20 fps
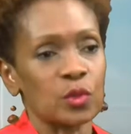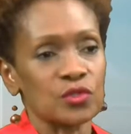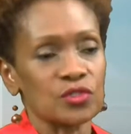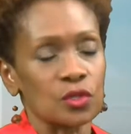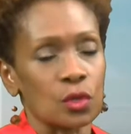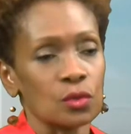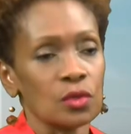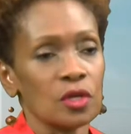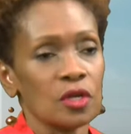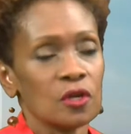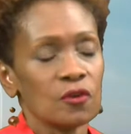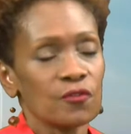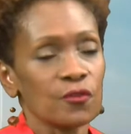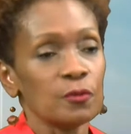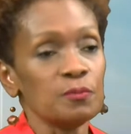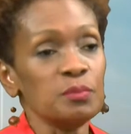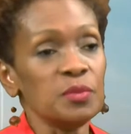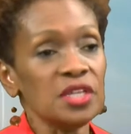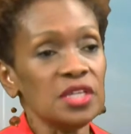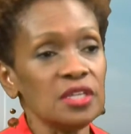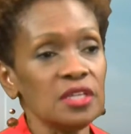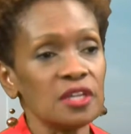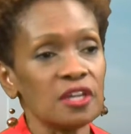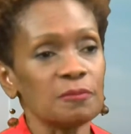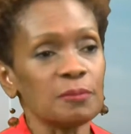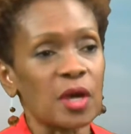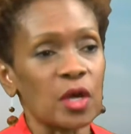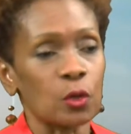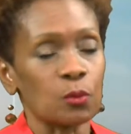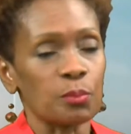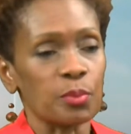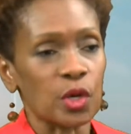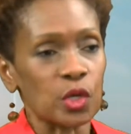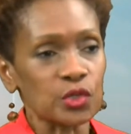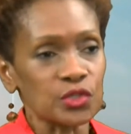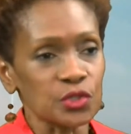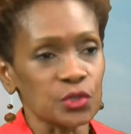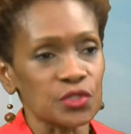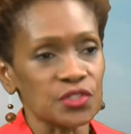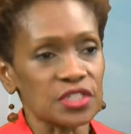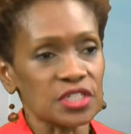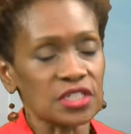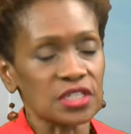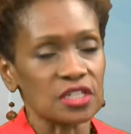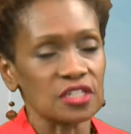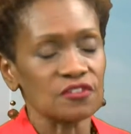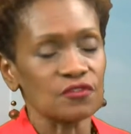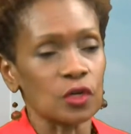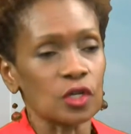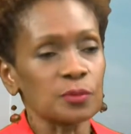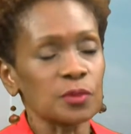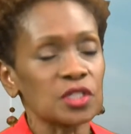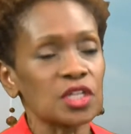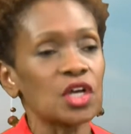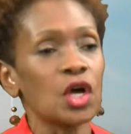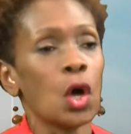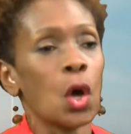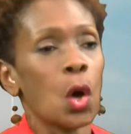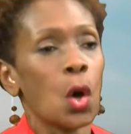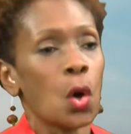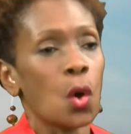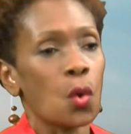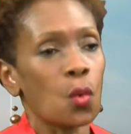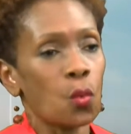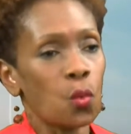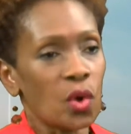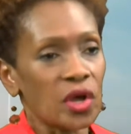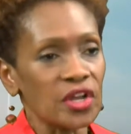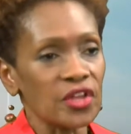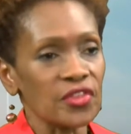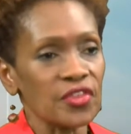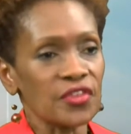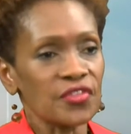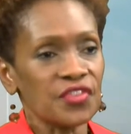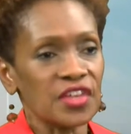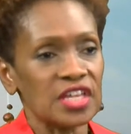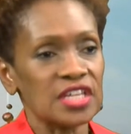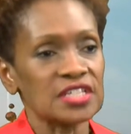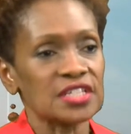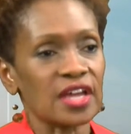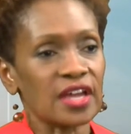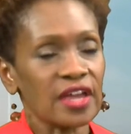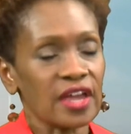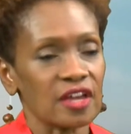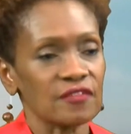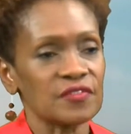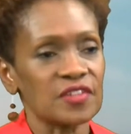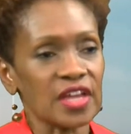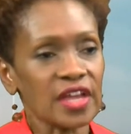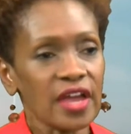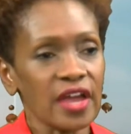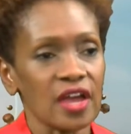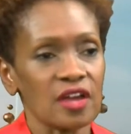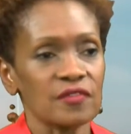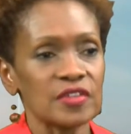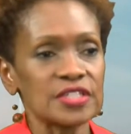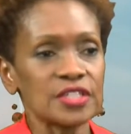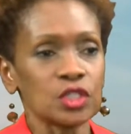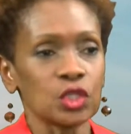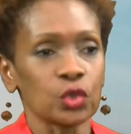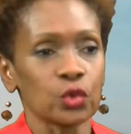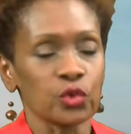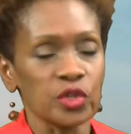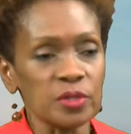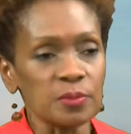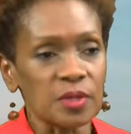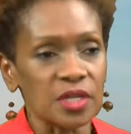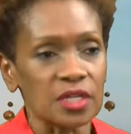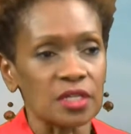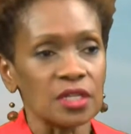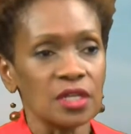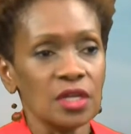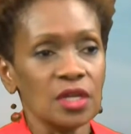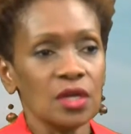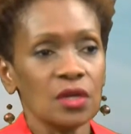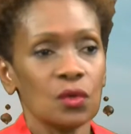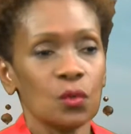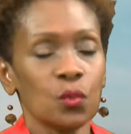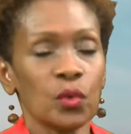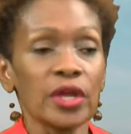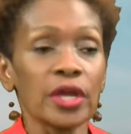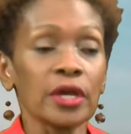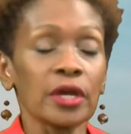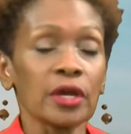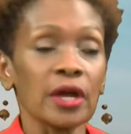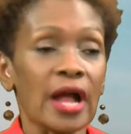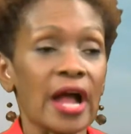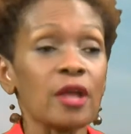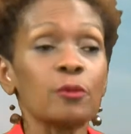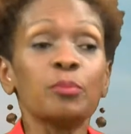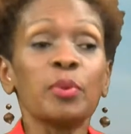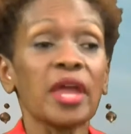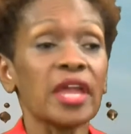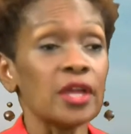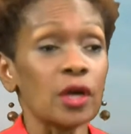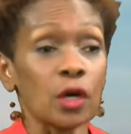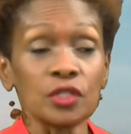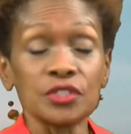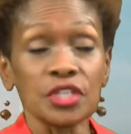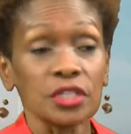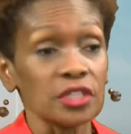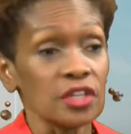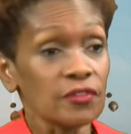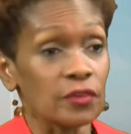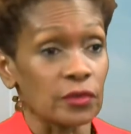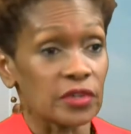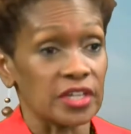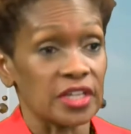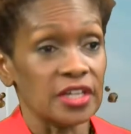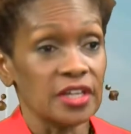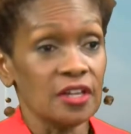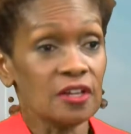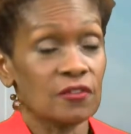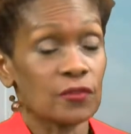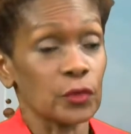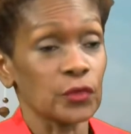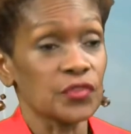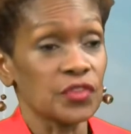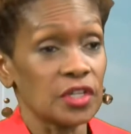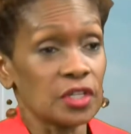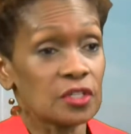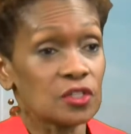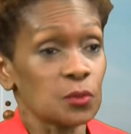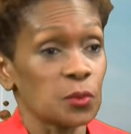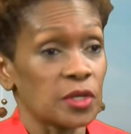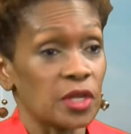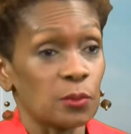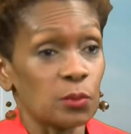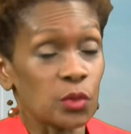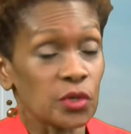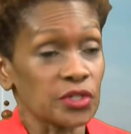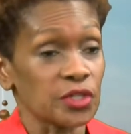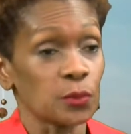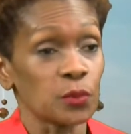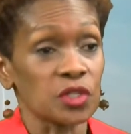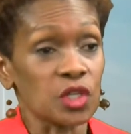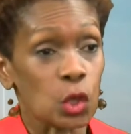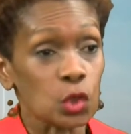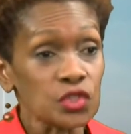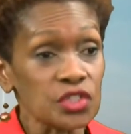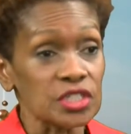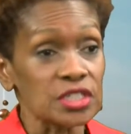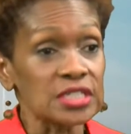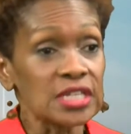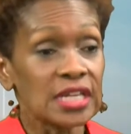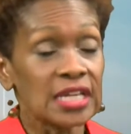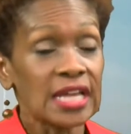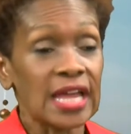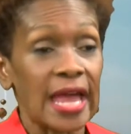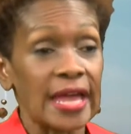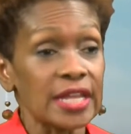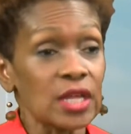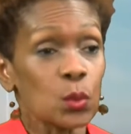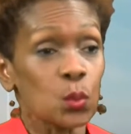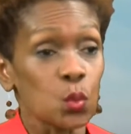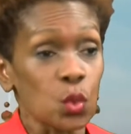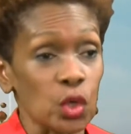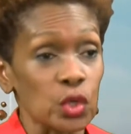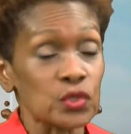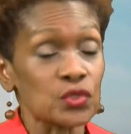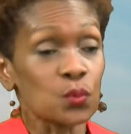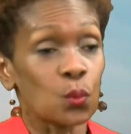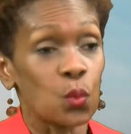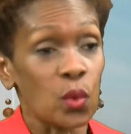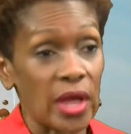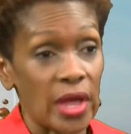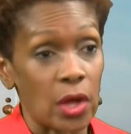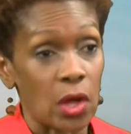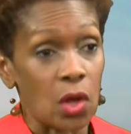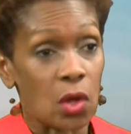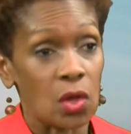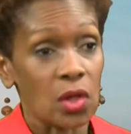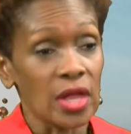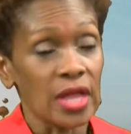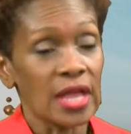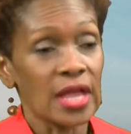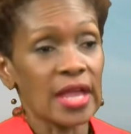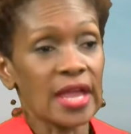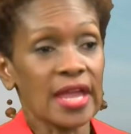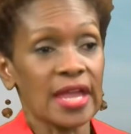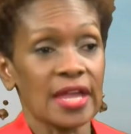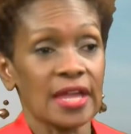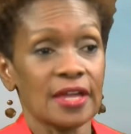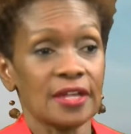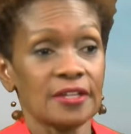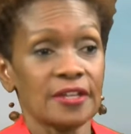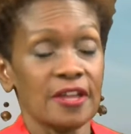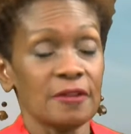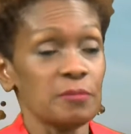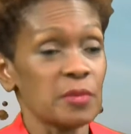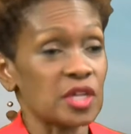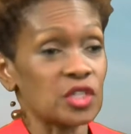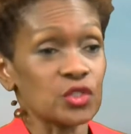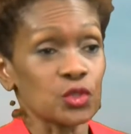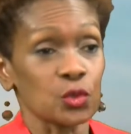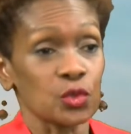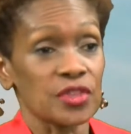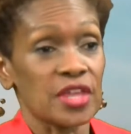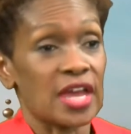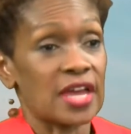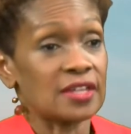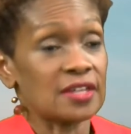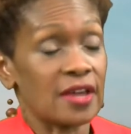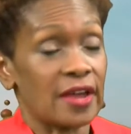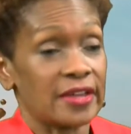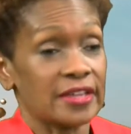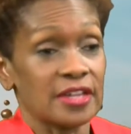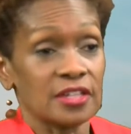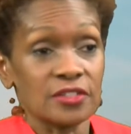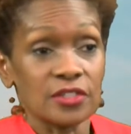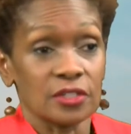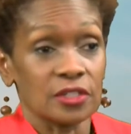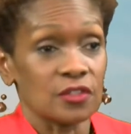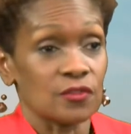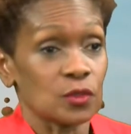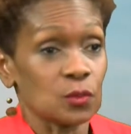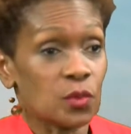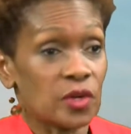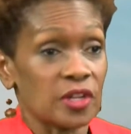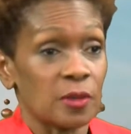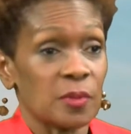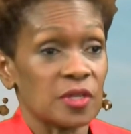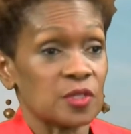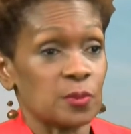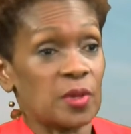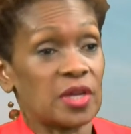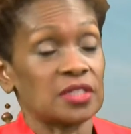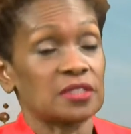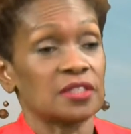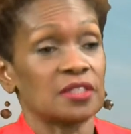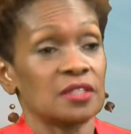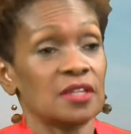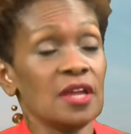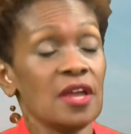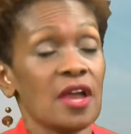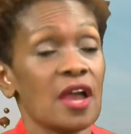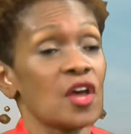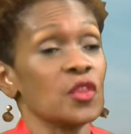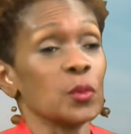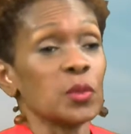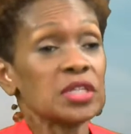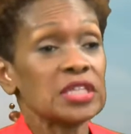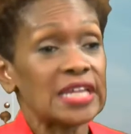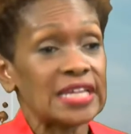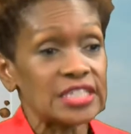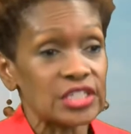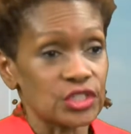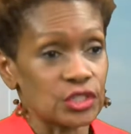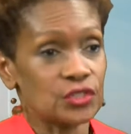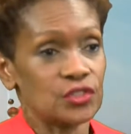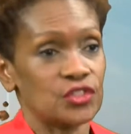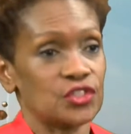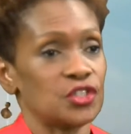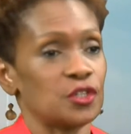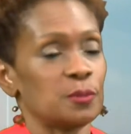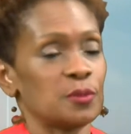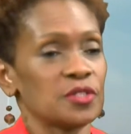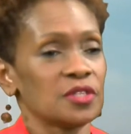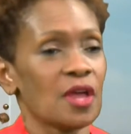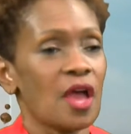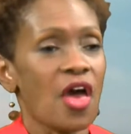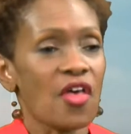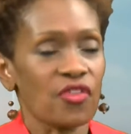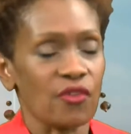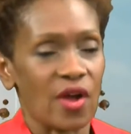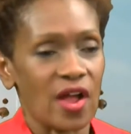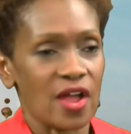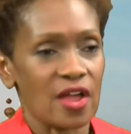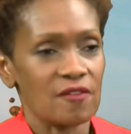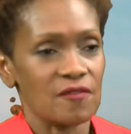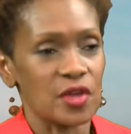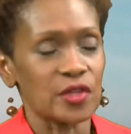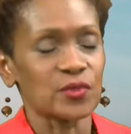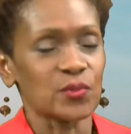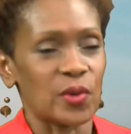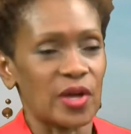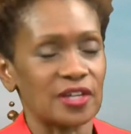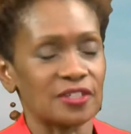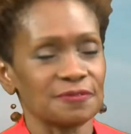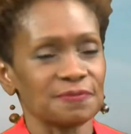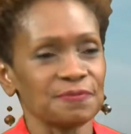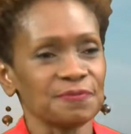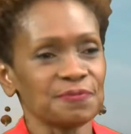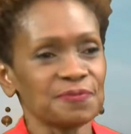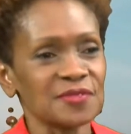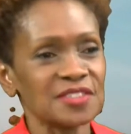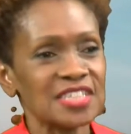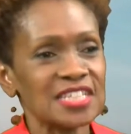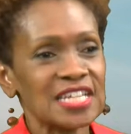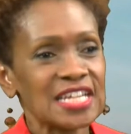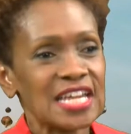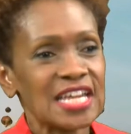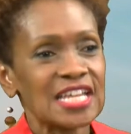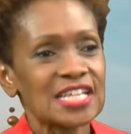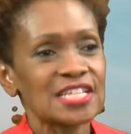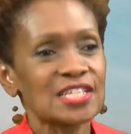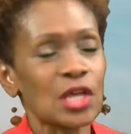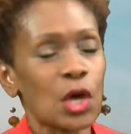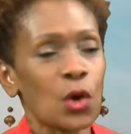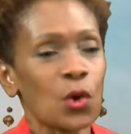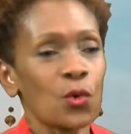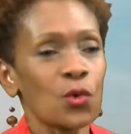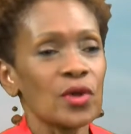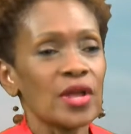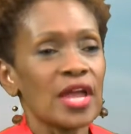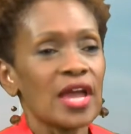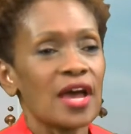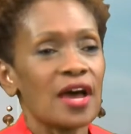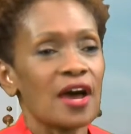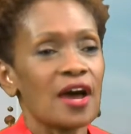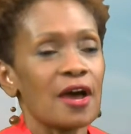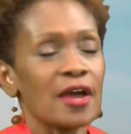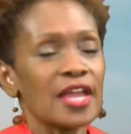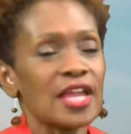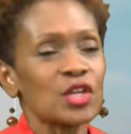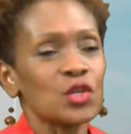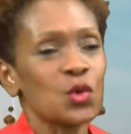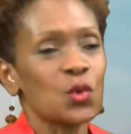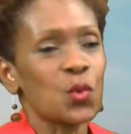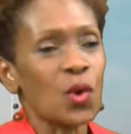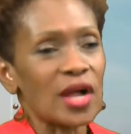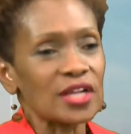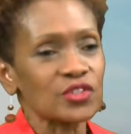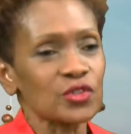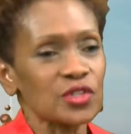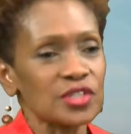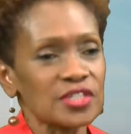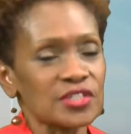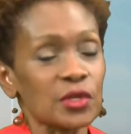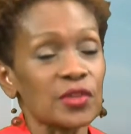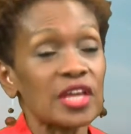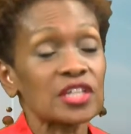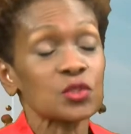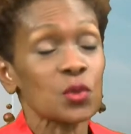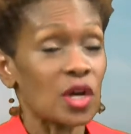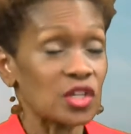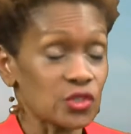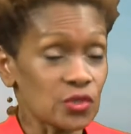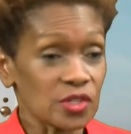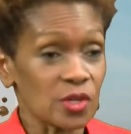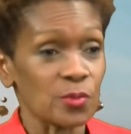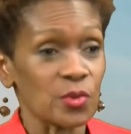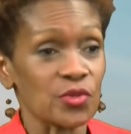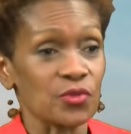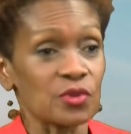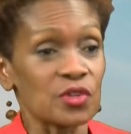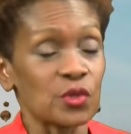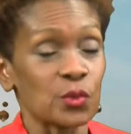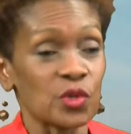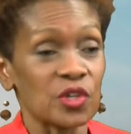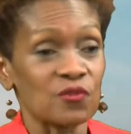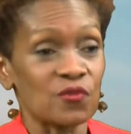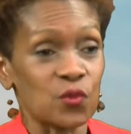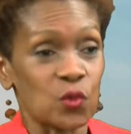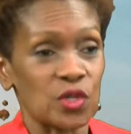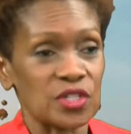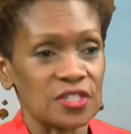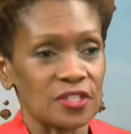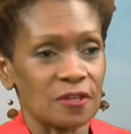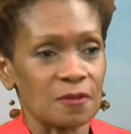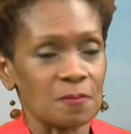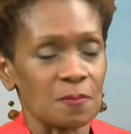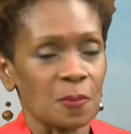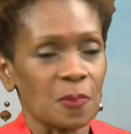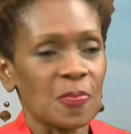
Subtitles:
So for me and my own personal success formula, one of the things I have to have is an agreement where I pay on delivery for things when I'm working with coaches. And it works well, and it makes sure that I get delivered what I'm expecting and the relationships thrive as well. So that's quadrant number three, the reinforcing.